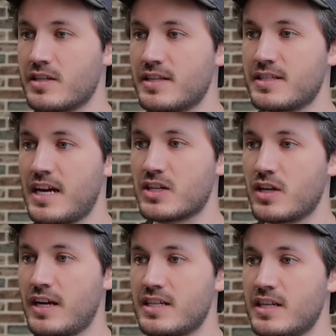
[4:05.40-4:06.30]
to this dashed
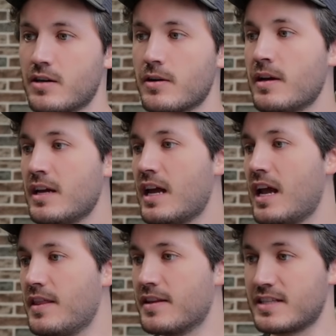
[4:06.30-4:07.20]
line here,
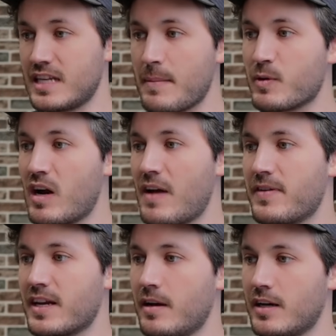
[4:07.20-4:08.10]
and the same
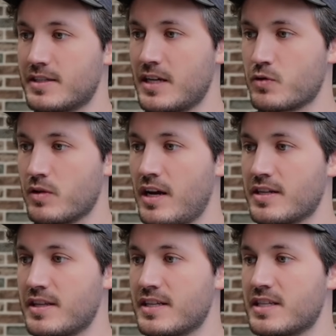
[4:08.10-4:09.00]
graphic center aligned
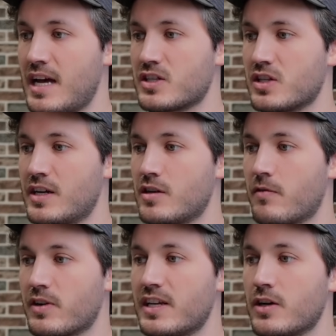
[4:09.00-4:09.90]
to this dashed line
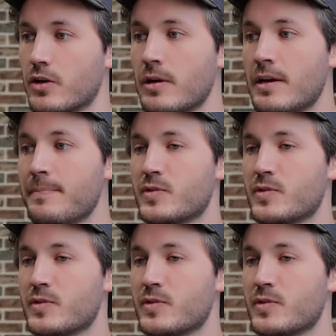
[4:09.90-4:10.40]
over here.